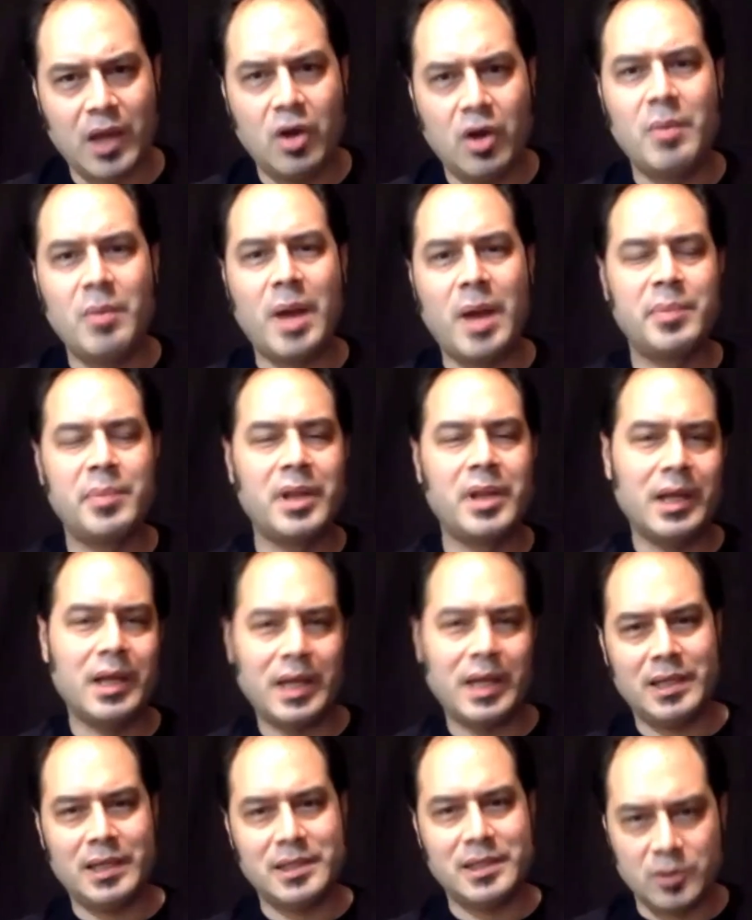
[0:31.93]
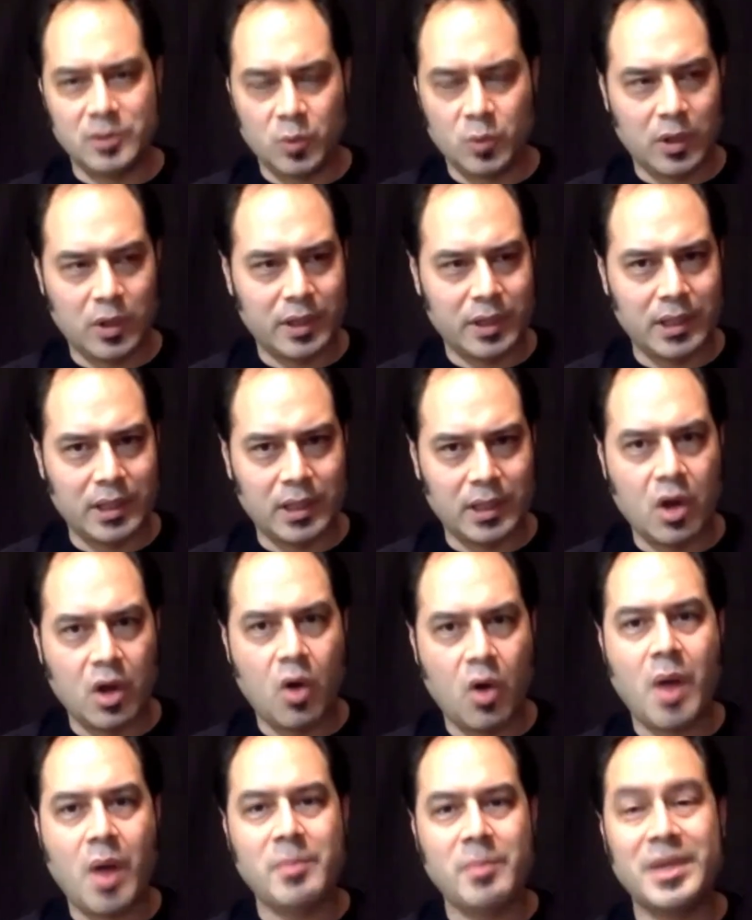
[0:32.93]
Oh, my plugin isn't working.
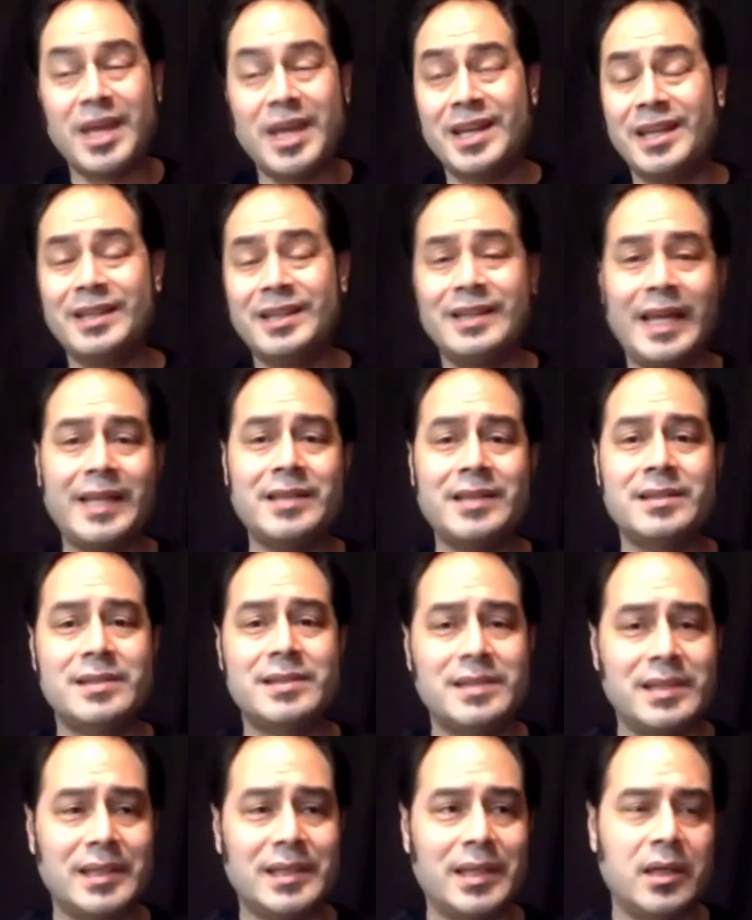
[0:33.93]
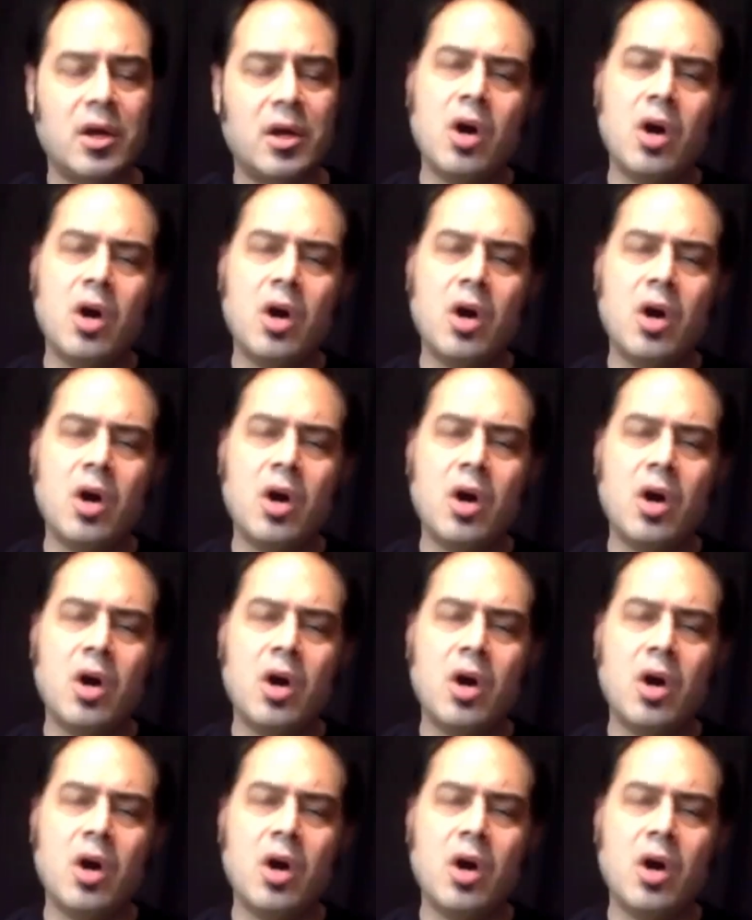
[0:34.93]
Oh, I'm getting latency.